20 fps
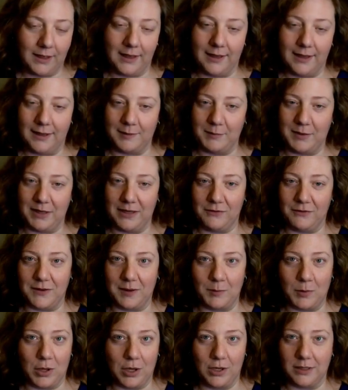If
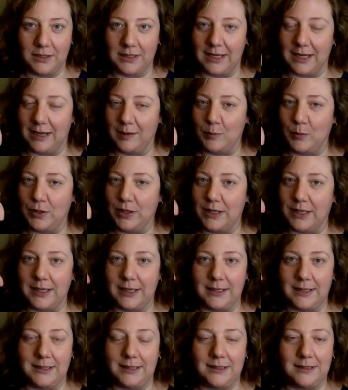I'm on camera,
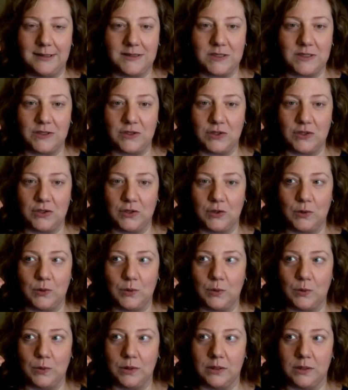I need to
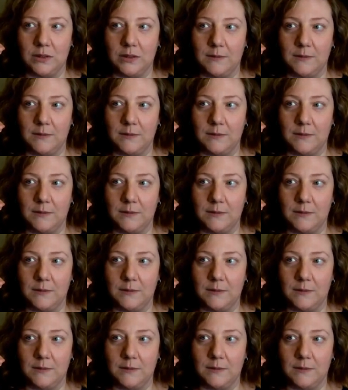do